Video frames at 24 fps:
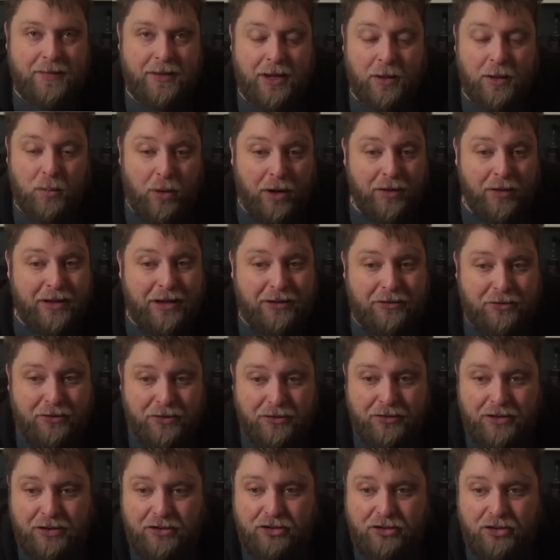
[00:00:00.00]
and what this
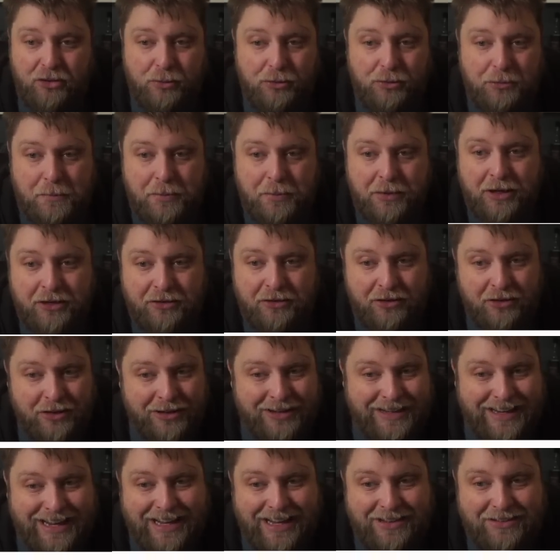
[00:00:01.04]
does is use personal
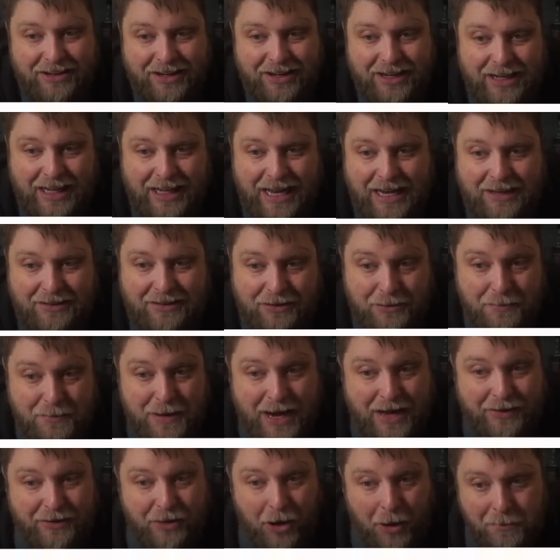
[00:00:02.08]
data collected
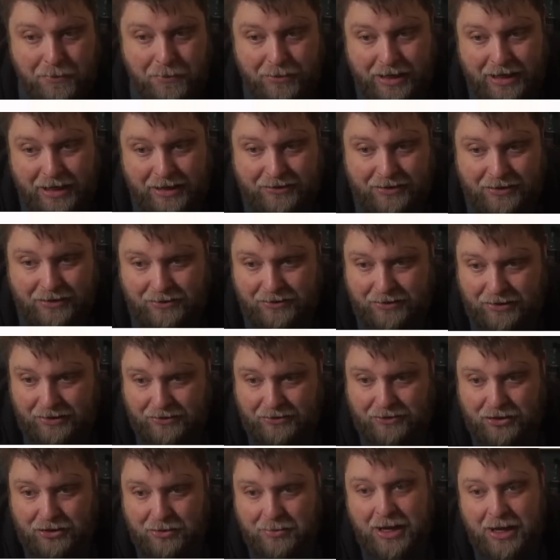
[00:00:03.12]
by the operating
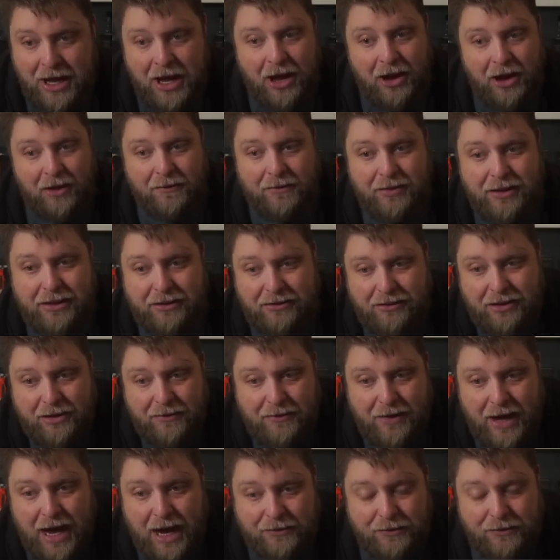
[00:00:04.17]
system of this
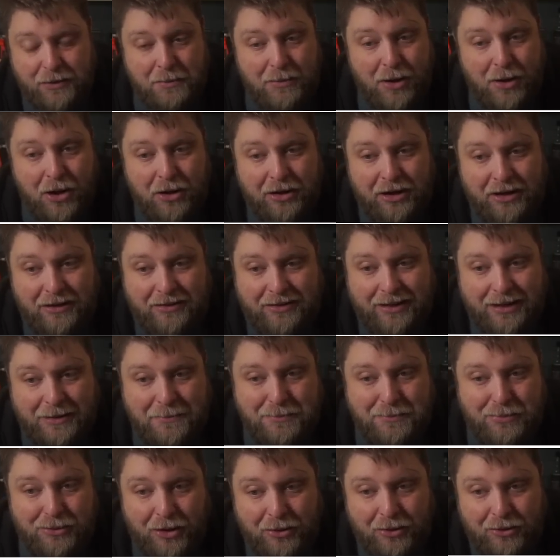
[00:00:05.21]
device for marketing
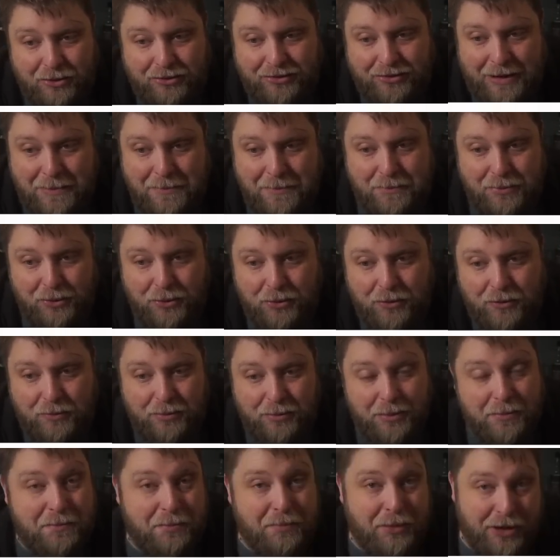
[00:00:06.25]
and product
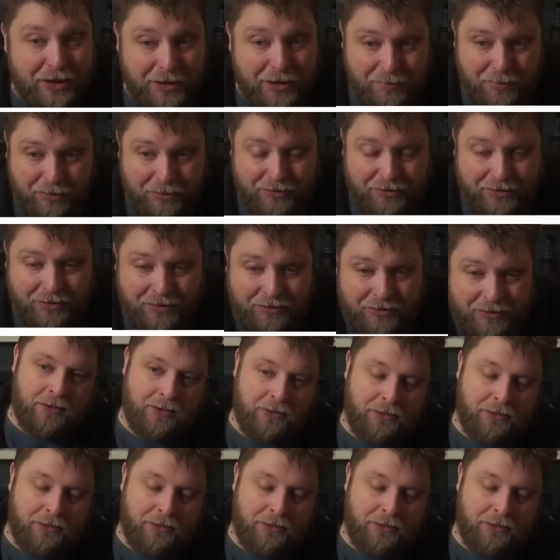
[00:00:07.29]
improvement purposes.